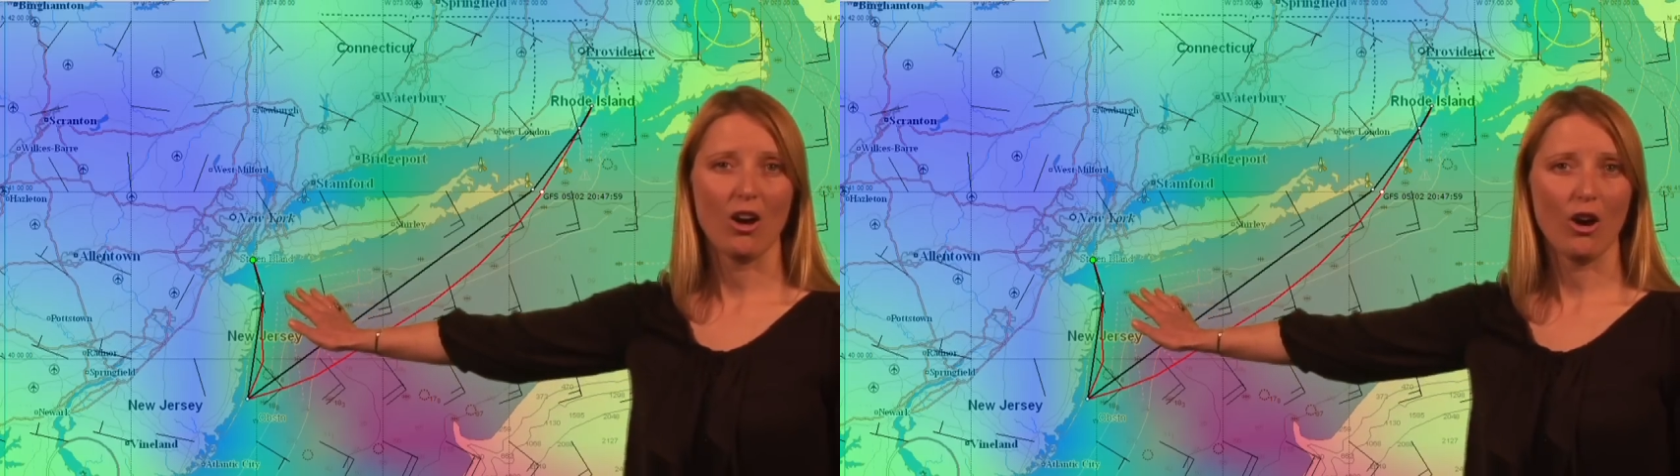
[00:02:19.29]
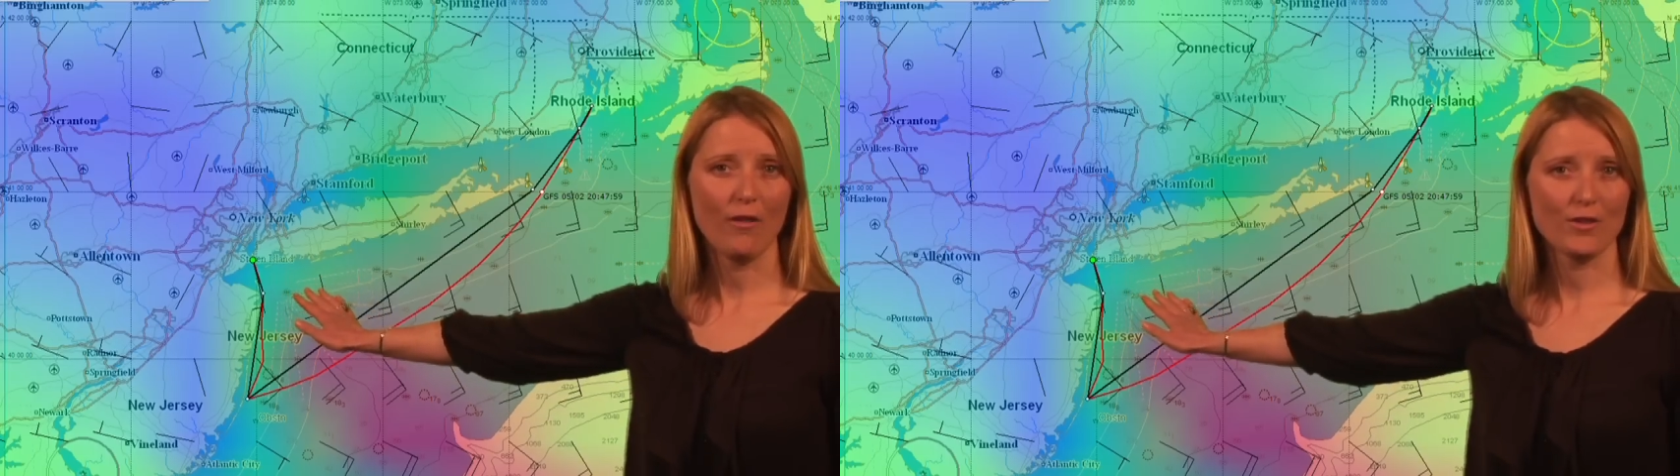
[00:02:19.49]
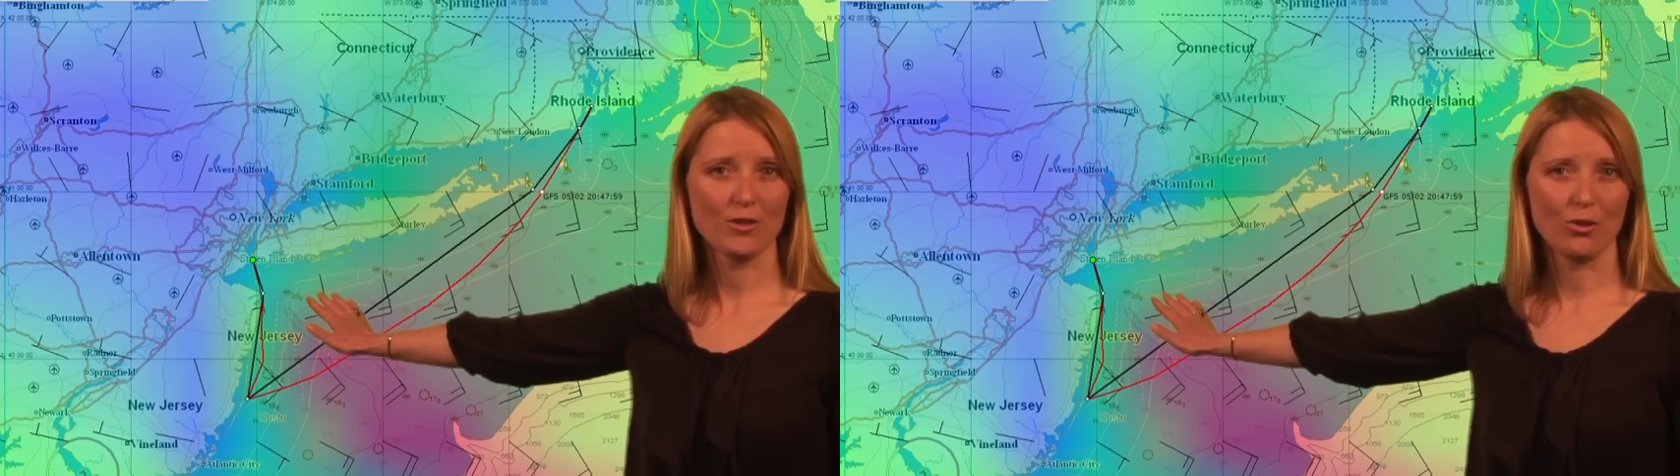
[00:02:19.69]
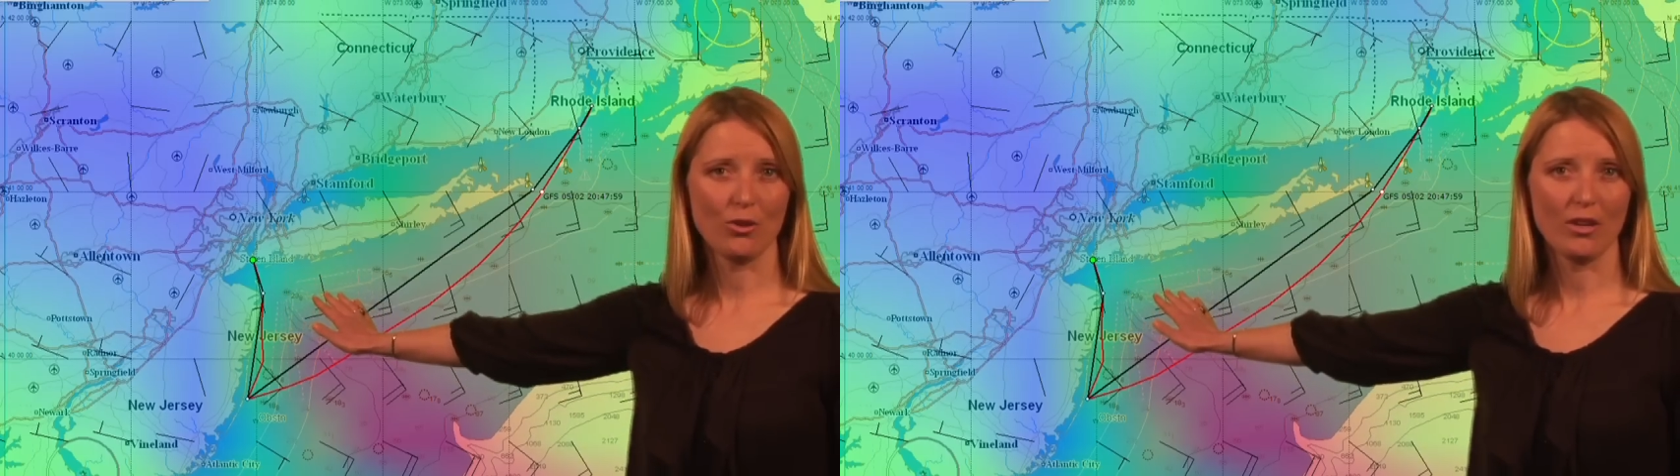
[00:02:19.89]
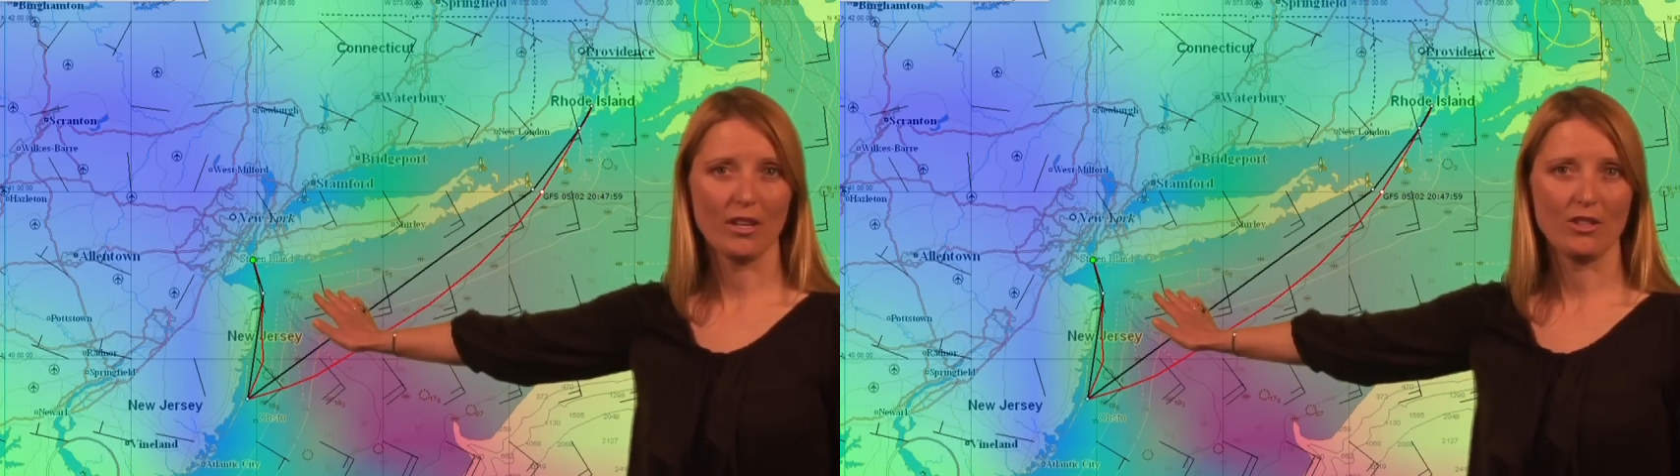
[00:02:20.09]

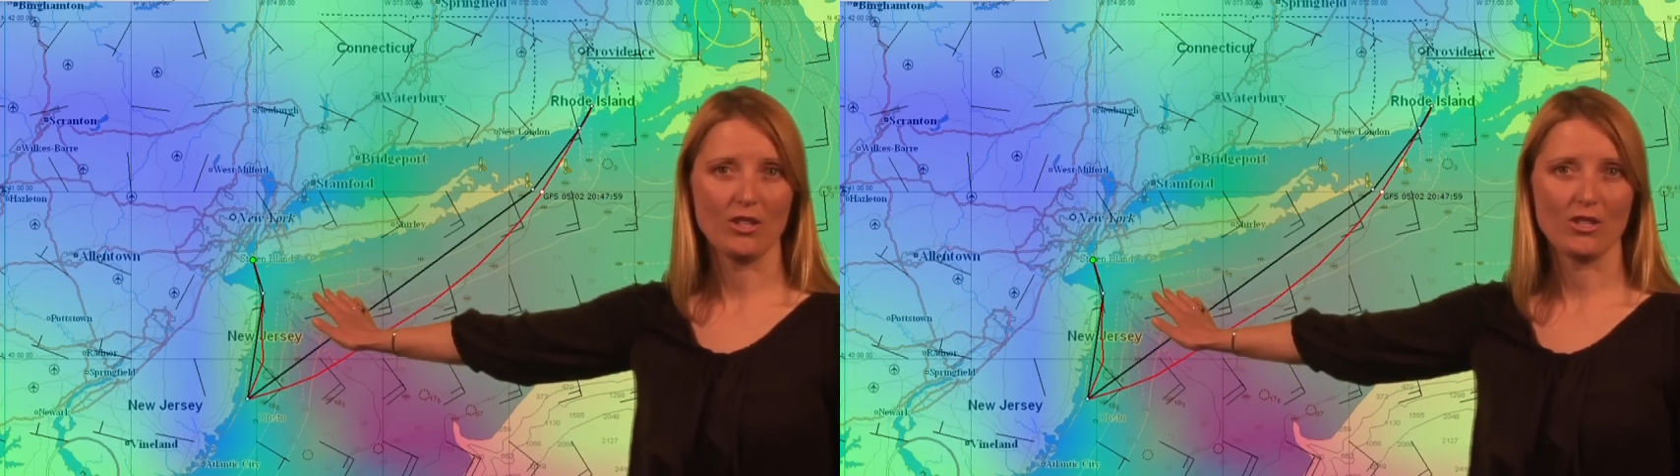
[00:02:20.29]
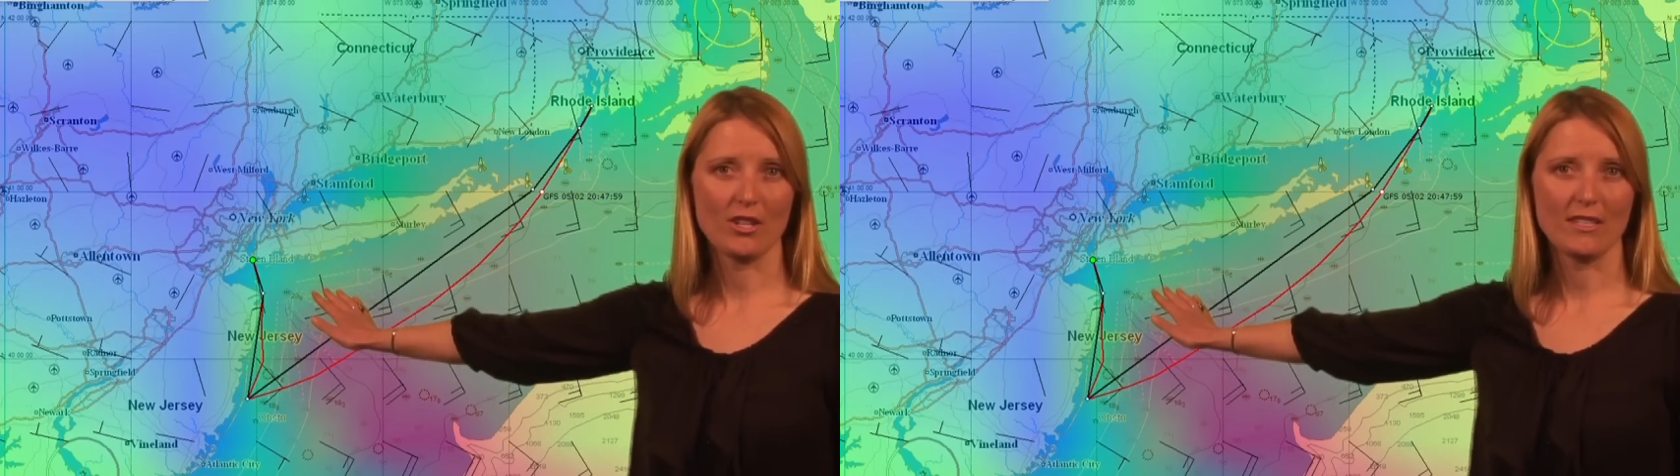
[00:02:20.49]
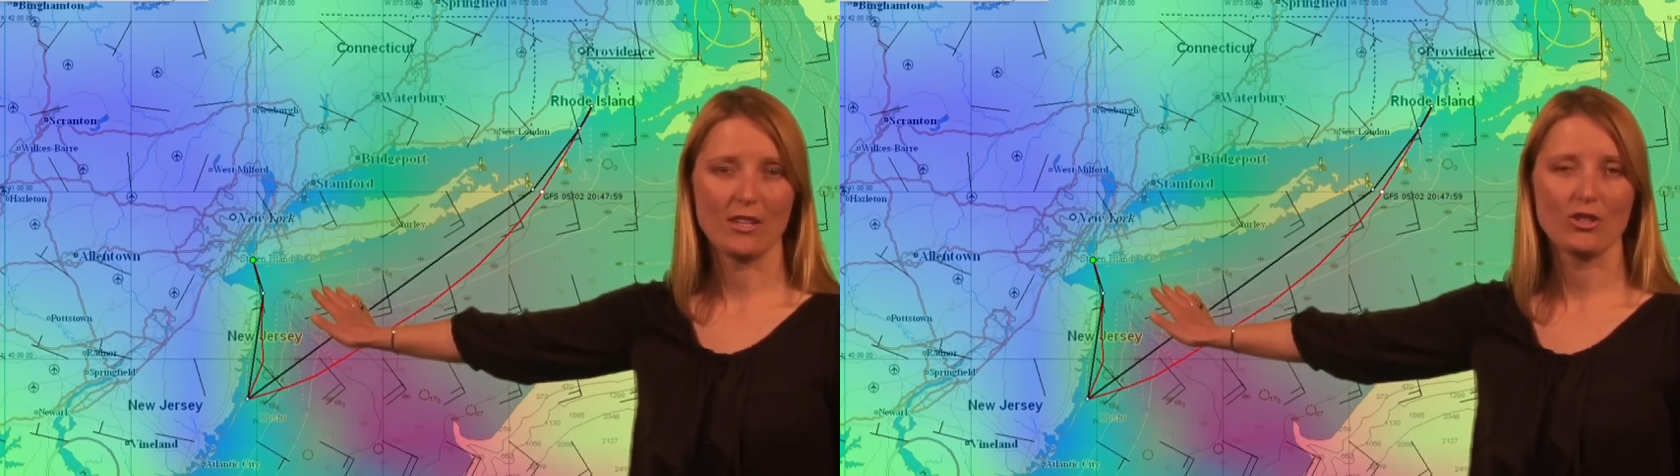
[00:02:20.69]
offshore in New Jersey